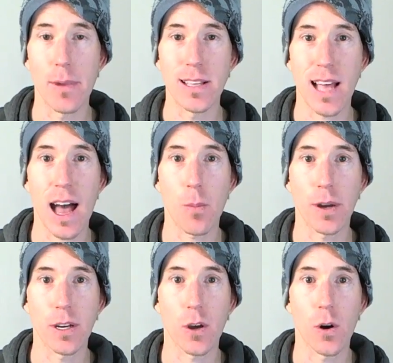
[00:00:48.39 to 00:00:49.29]
It's a hard
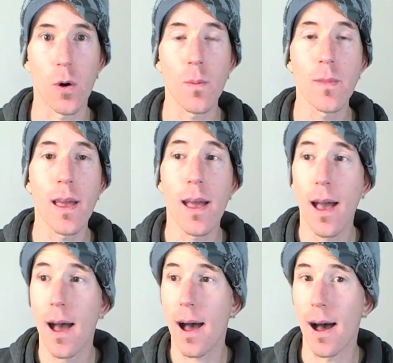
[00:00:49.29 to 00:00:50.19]
one to call,
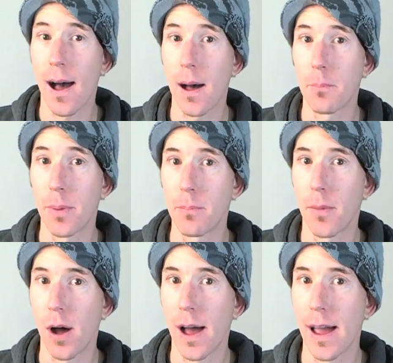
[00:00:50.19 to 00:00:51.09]
but
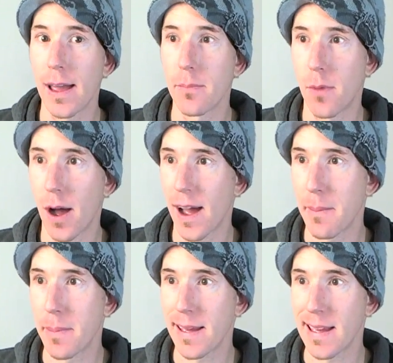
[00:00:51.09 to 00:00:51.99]

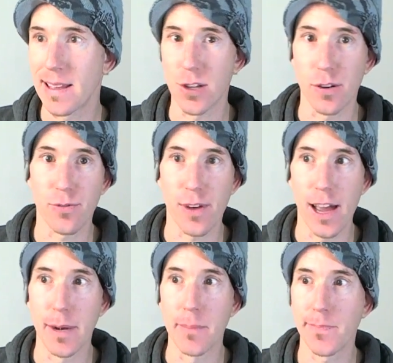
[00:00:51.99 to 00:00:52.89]
my pick is on
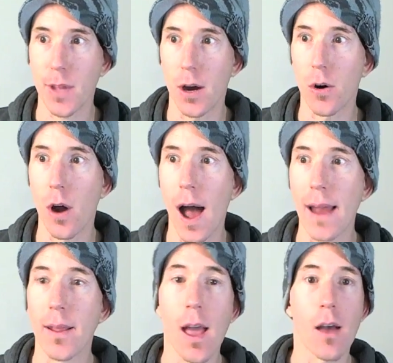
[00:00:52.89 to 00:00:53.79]
Faber. All right.